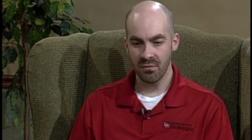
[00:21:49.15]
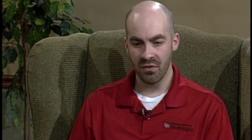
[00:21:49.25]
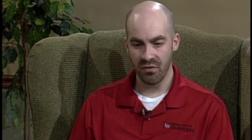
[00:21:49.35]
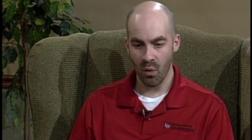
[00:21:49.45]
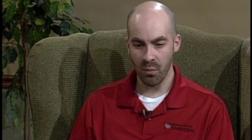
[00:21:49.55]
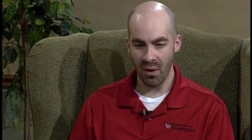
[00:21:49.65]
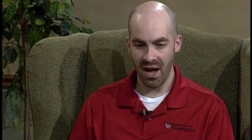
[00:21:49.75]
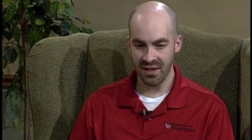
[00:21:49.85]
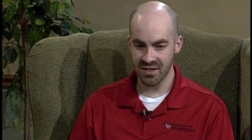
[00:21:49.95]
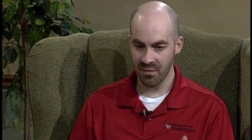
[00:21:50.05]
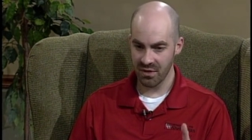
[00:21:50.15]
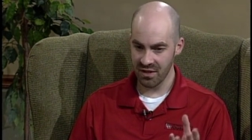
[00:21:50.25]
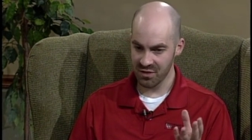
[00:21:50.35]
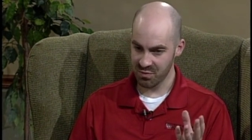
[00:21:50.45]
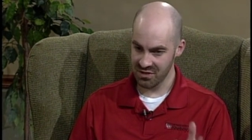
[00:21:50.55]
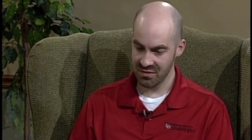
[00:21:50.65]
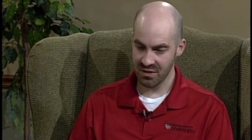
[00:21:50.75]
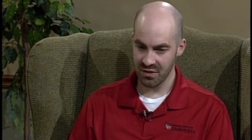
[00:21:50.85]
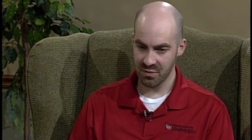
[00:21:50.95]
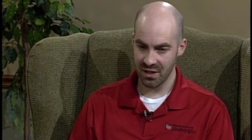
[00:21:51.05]
before buying something,
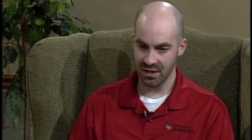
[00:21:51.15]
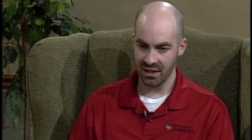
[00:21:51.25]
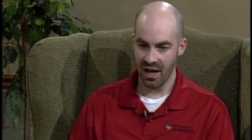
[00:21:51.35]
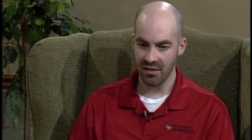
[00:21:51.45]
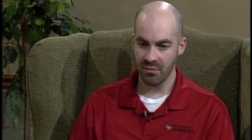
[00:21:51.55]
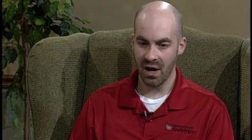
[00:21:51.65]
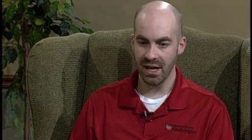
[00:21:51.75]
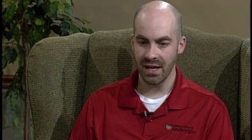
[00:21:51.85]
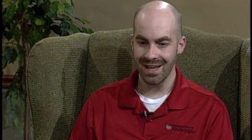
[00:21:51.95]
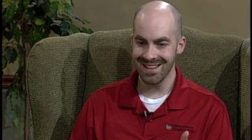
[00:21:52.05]
specifically spend a lot of money,